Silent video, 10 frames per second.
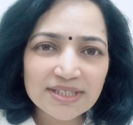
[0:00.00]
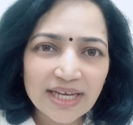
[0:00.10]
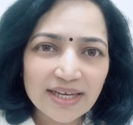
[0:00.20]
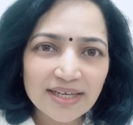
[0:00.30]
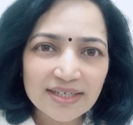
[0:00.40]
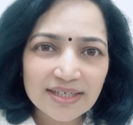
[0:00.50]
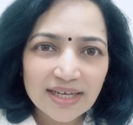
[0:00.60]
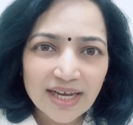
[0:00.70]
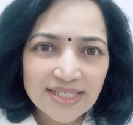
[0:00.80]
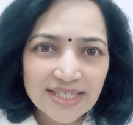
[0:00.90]

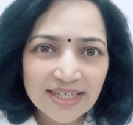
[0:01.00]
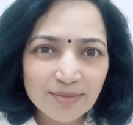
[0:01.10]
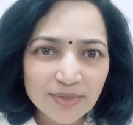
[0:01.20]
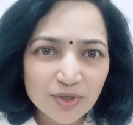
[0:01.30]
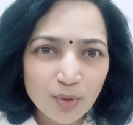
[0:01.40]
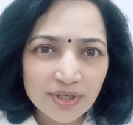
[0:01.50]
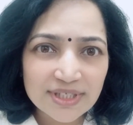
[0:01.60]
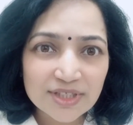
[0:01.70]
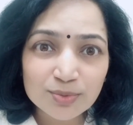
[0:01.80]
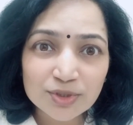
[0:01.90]
I take up the
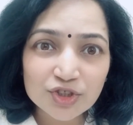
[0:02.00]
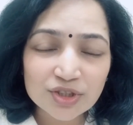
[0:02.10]
qualities which